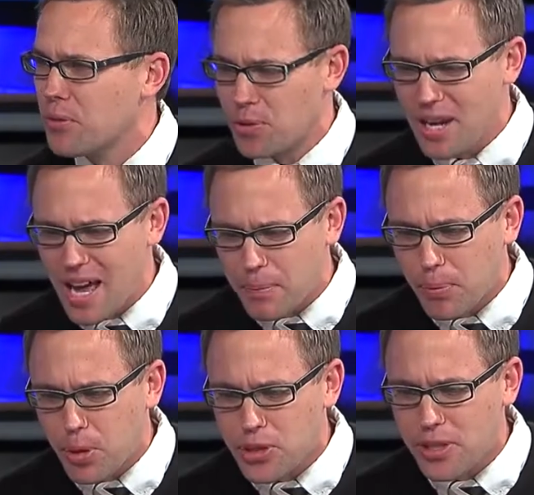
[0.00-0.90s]
We're not
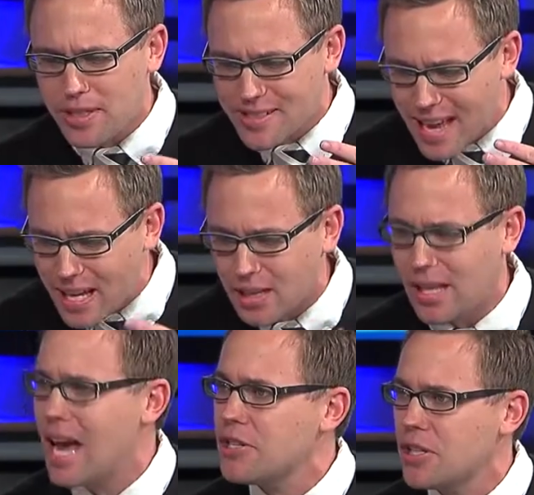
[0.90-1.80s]
approaching it
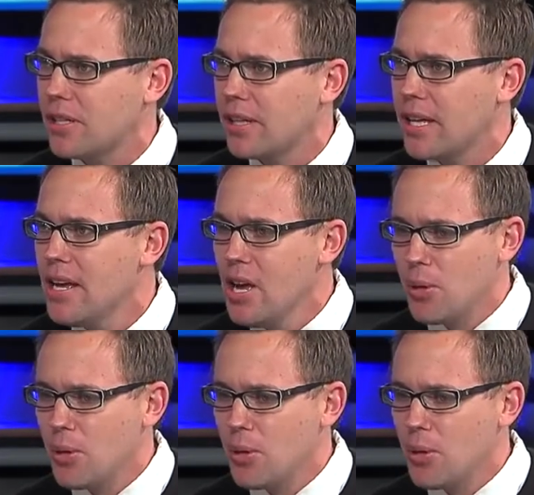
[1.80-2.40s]
psychologically.